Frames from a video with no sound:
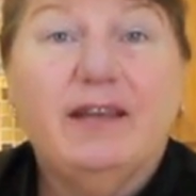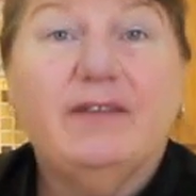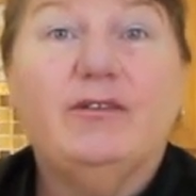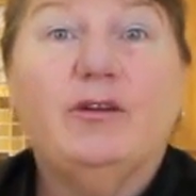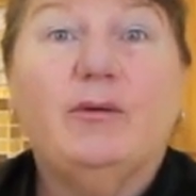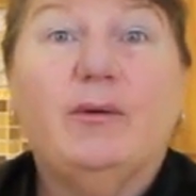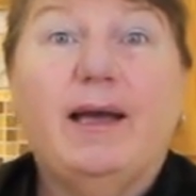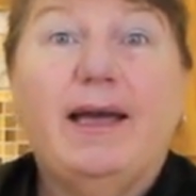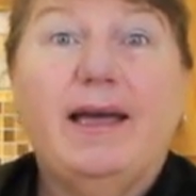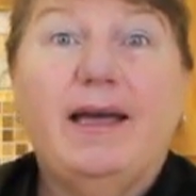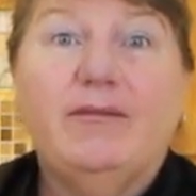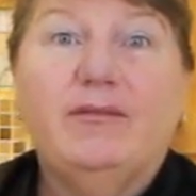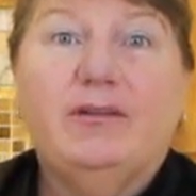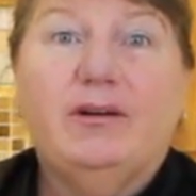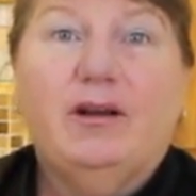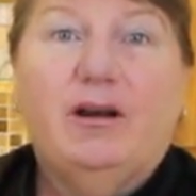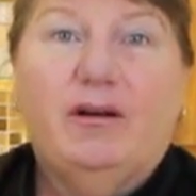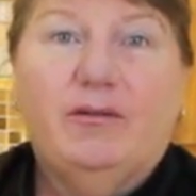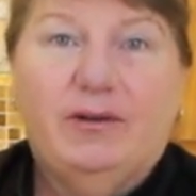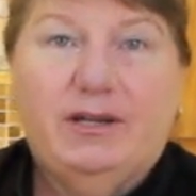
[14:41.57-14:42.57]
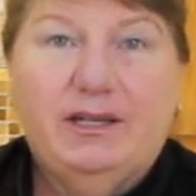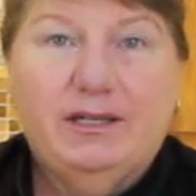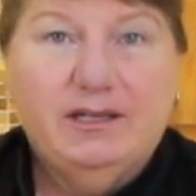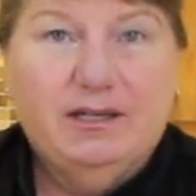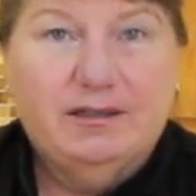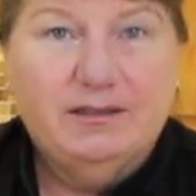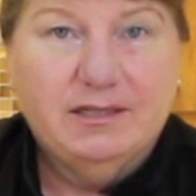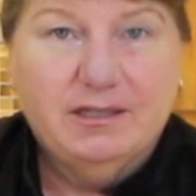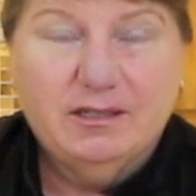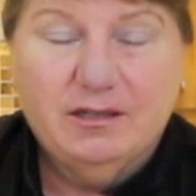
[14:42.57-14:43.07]
If you haven't already
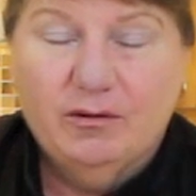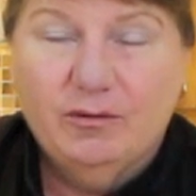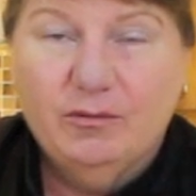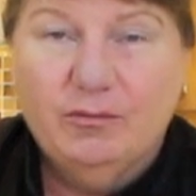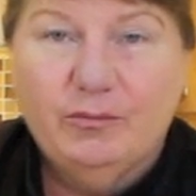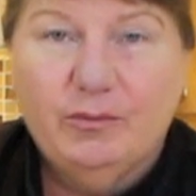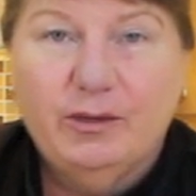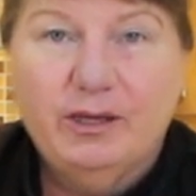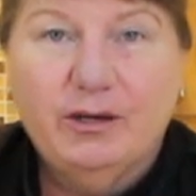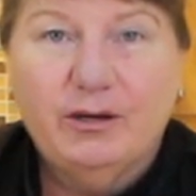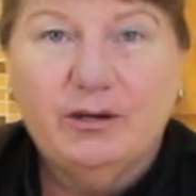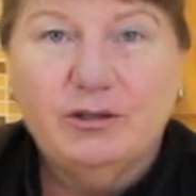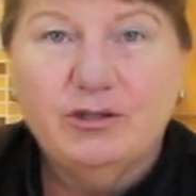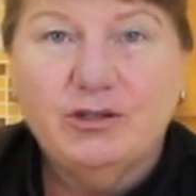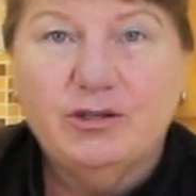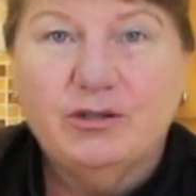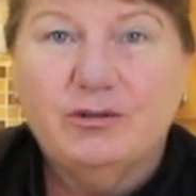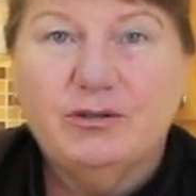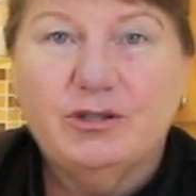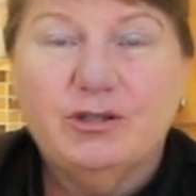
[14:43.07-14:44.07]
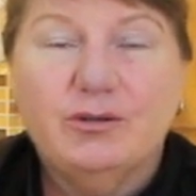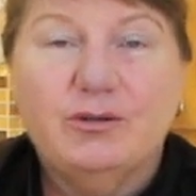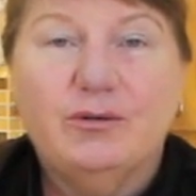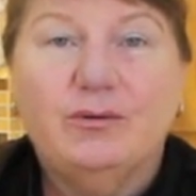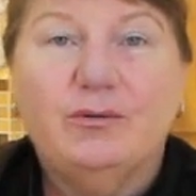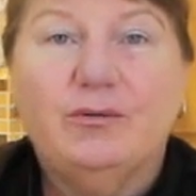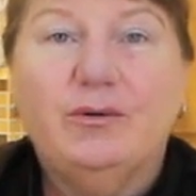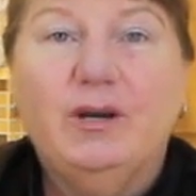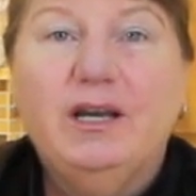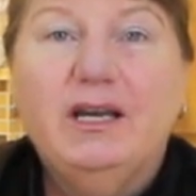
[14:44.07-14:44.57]
done so, we urge you
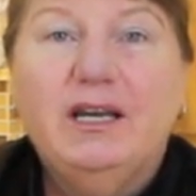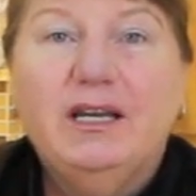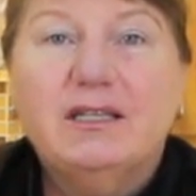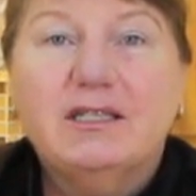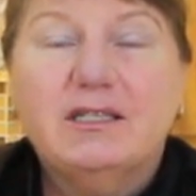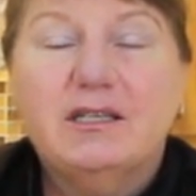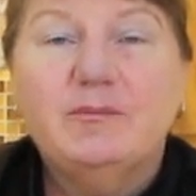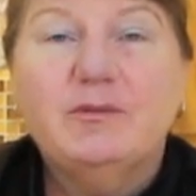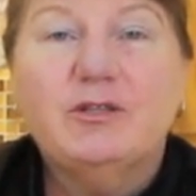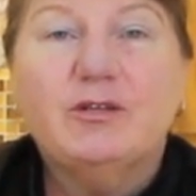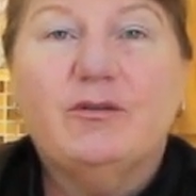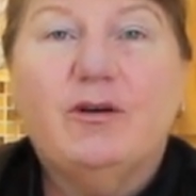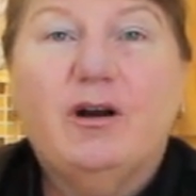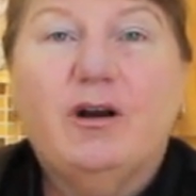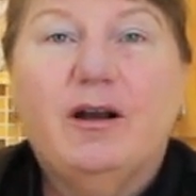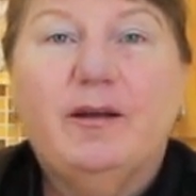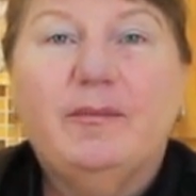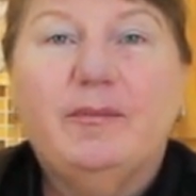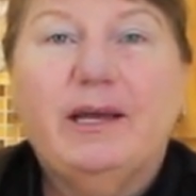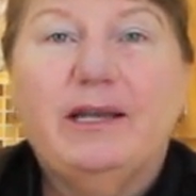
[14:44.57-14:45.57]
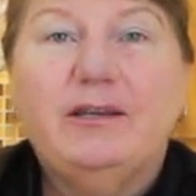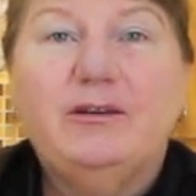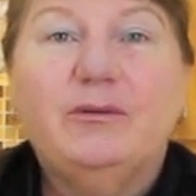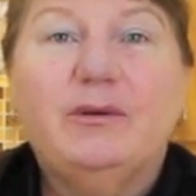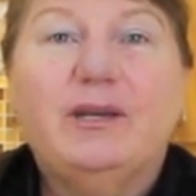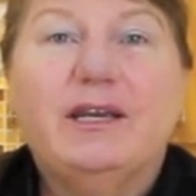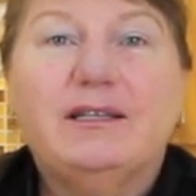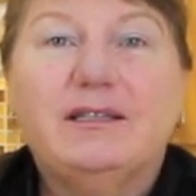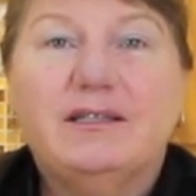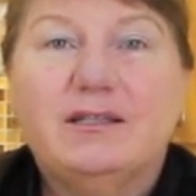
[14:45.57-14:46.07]
to subscribe and you
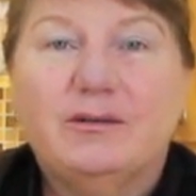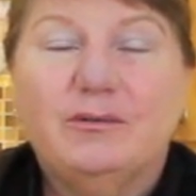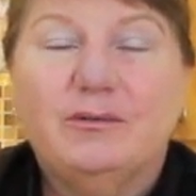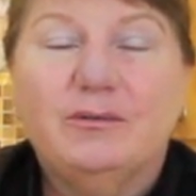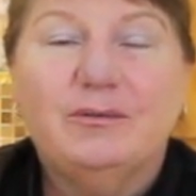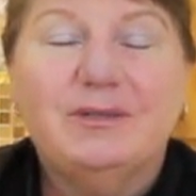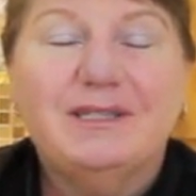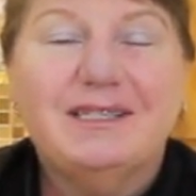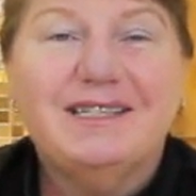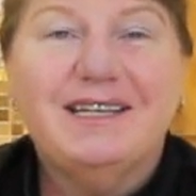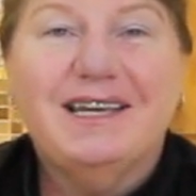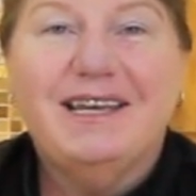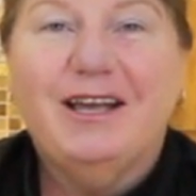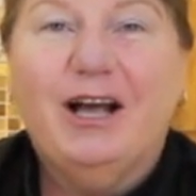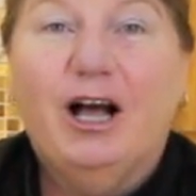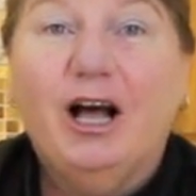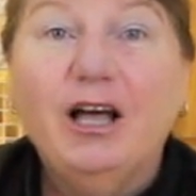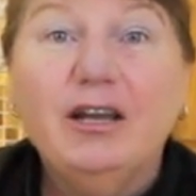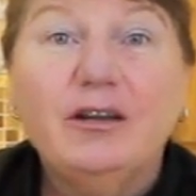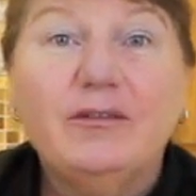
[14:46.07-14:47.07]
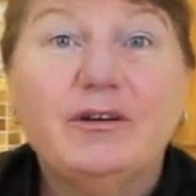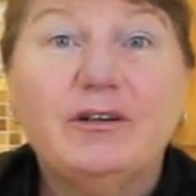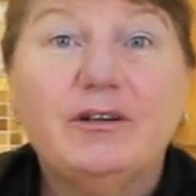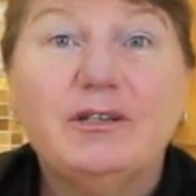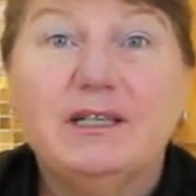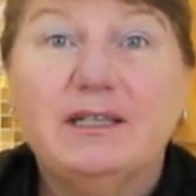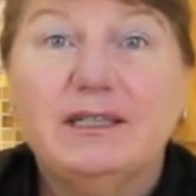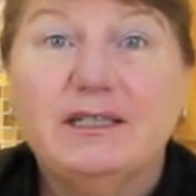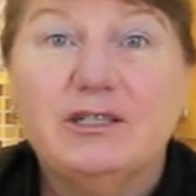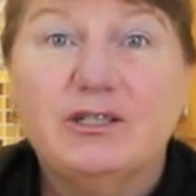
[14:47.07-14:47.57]
get to see all of our
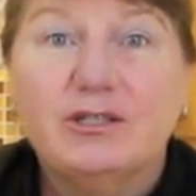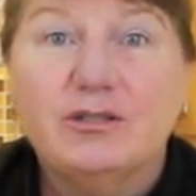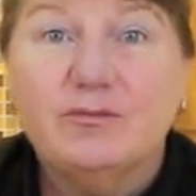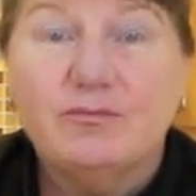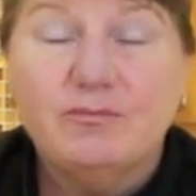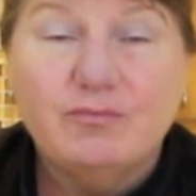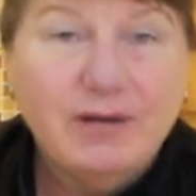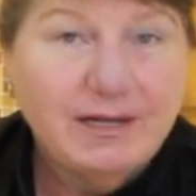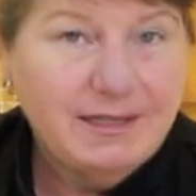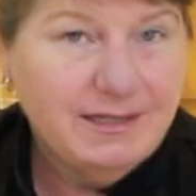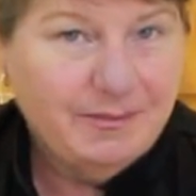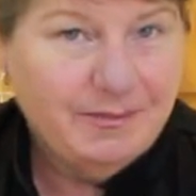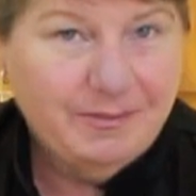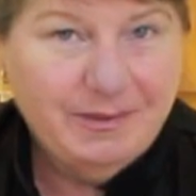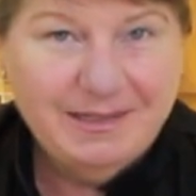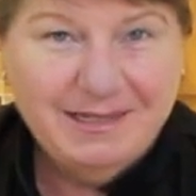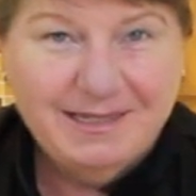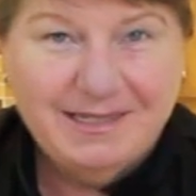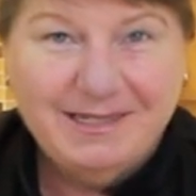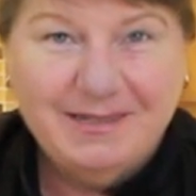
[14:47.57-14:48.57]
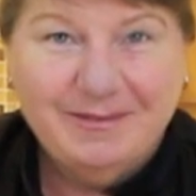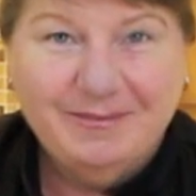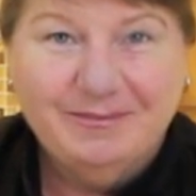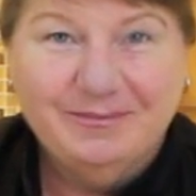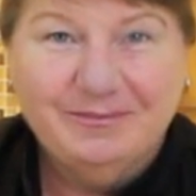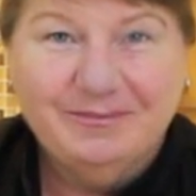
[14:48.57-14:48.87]
delicious recipes.